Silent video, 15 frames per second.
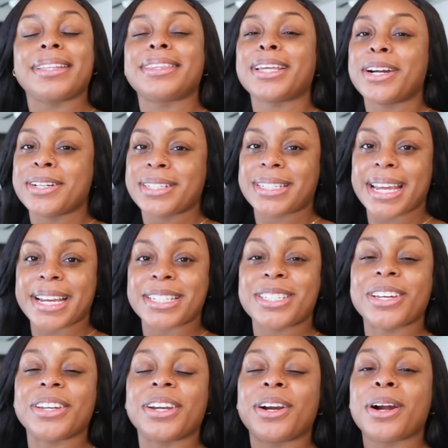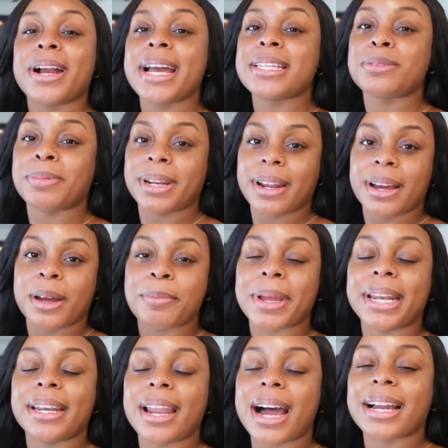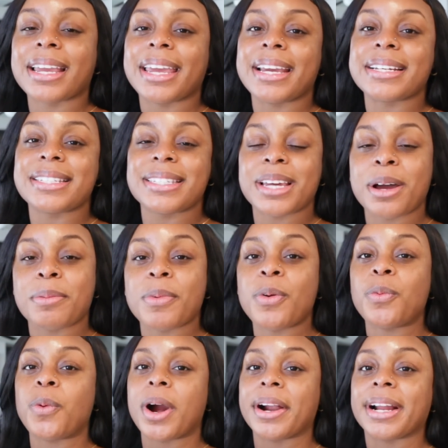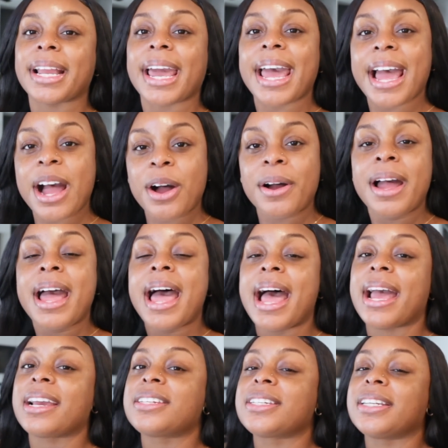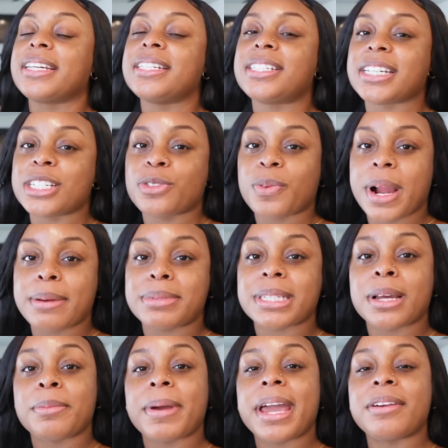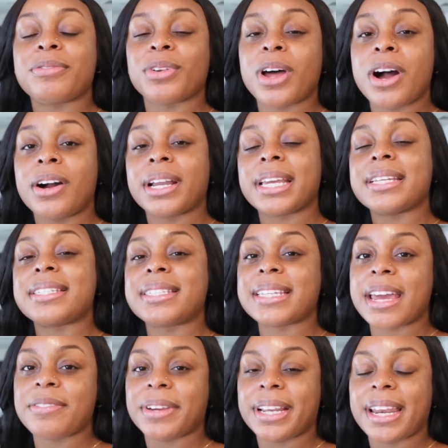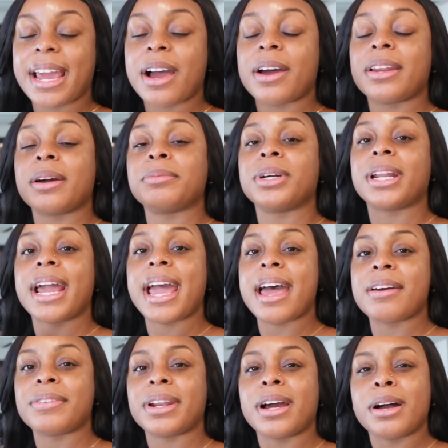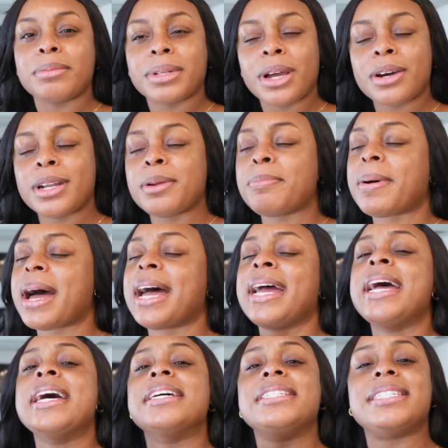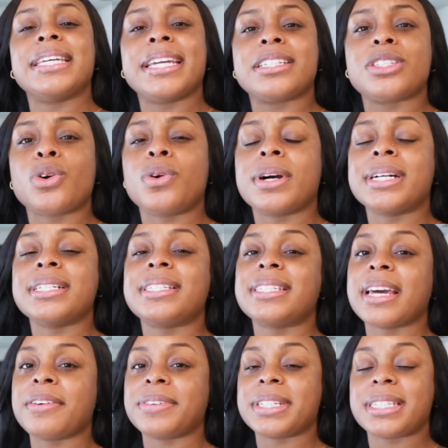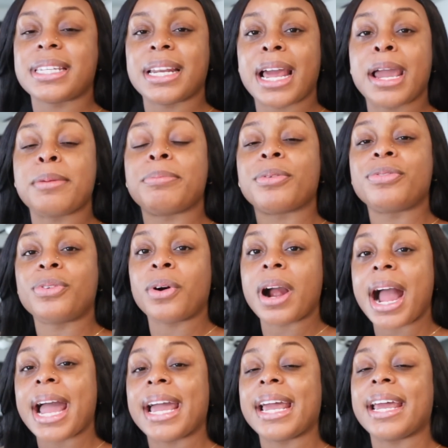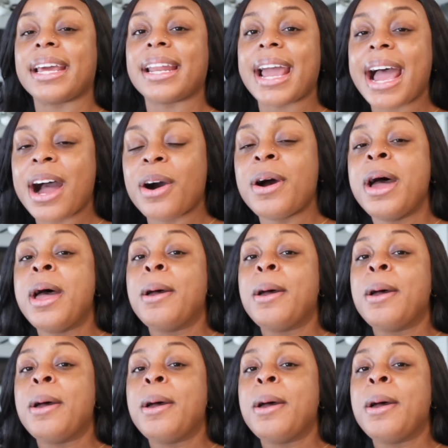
Thursday. So your girl has been up and knocking some work out actually just wraps up a vlog. It's saving now and I'm gonna have it uploaded by six or seven tonight before I head out.